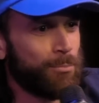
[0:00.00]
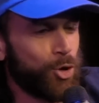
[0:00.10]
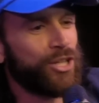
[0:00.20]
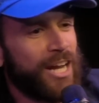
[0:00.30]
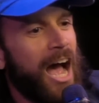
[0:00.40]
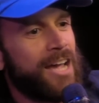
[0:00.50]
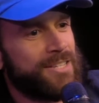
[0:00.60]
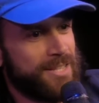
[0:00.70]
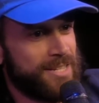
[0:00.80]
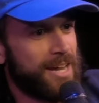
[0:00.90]
Brooklyn
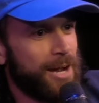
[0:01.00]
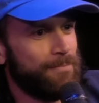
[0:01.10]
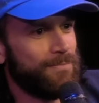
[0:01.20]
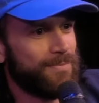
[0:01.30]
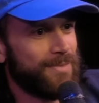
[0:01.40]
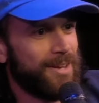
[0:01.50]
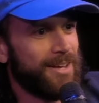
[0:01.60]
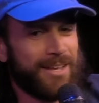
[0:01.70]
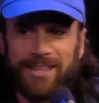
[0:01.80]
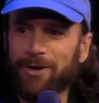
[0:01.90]
Heights at the time.
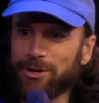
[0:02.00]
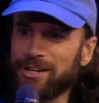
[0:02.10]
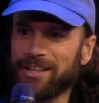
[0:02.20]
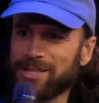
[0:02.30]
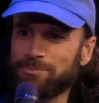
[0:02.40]
Isn't that ridiculous? That's,